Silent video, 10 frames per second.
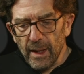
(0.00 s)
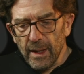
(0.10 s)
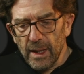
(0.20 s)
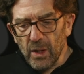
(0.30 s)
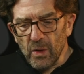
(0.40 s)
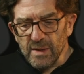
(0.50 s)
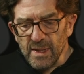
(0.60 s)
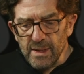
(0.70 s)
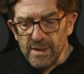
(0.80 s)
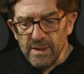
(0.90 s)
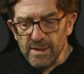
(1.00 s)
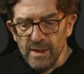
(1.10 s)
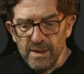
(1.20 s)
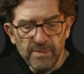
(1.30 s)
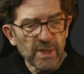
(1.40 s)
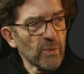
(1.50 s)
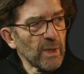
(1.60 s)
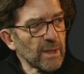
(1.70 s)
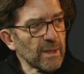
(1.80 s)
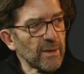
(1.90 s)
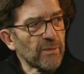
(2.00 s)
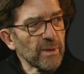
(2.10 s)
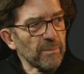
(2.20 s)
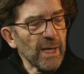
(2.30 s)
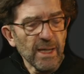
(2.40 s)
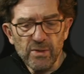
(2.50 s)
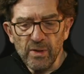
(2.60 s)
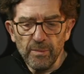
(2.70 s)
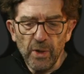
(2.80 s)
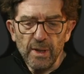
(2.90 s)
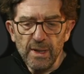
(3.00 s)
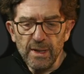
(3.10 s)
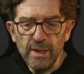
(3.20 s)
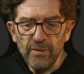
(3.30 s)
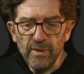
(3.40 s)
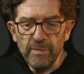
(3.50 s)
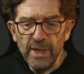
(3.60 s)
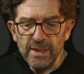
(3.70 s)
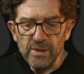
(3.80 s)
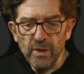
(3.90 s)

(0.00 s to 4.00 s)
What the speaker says: inconsistencies between the different bands, or the model in different bands.